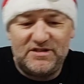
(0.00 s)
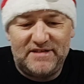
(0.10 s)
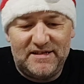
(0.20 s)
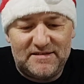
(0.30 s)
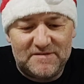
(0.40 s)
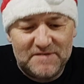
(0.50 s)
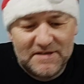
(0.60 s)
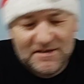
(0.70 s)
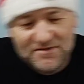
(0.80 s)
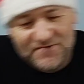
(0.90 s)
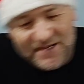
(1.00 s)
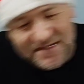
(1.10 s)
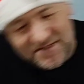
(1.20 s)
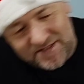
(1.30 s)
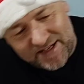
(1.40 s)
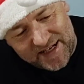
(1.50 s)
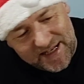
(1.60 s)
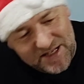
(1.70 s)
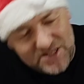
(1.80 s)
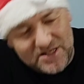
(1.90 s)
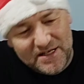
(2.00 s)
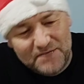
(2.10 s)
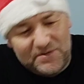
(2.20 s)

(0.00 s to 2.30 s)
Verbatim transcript: indeed, very strange.